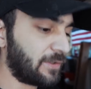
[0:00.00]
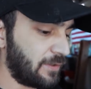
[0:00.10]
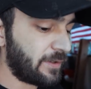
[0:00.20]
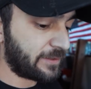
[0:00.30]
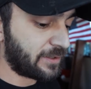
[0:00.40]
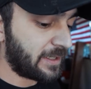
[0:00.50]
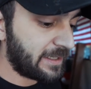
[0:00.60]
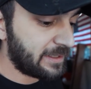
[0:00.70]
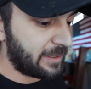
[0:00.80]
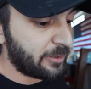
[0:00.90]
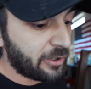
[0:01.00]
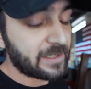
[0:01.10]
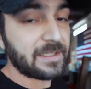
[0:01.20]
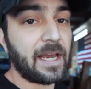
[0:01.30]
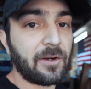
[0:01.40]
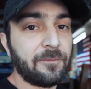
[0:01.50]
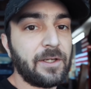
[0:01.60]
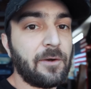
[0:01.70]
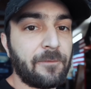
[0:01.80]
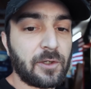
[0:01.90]
so you guys are gonna get the WRX dyno
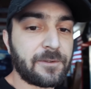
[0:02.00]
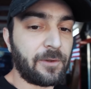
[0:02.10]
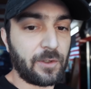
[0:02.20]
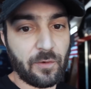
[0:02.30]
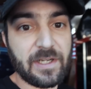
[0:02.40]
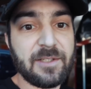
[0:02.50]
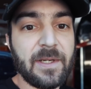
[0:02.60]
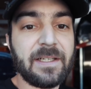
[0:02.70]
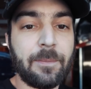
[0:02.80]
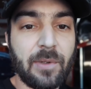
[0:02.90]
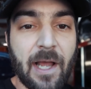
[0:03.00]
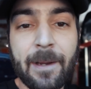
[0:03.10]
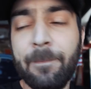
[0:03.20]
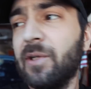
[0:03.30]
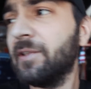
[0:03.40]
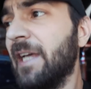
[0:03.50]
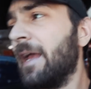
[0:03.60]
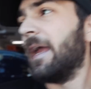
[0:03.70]
video first for the Greenspeed compliant build,